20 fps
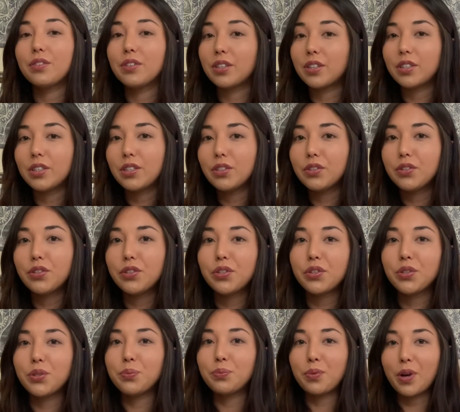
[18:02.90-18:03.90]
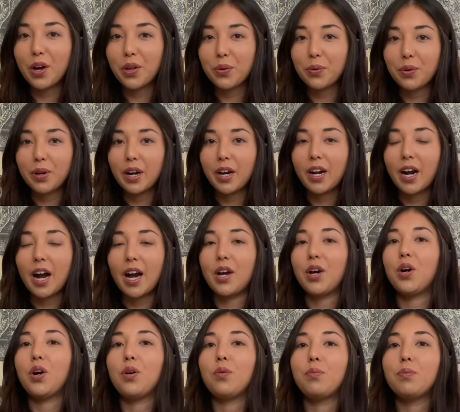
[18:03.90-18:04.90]
you're new to breathwork, I
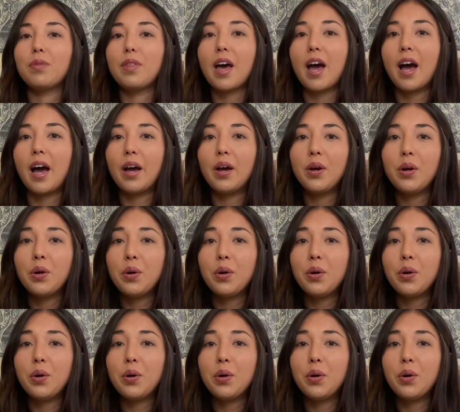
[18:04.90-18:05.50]
hope that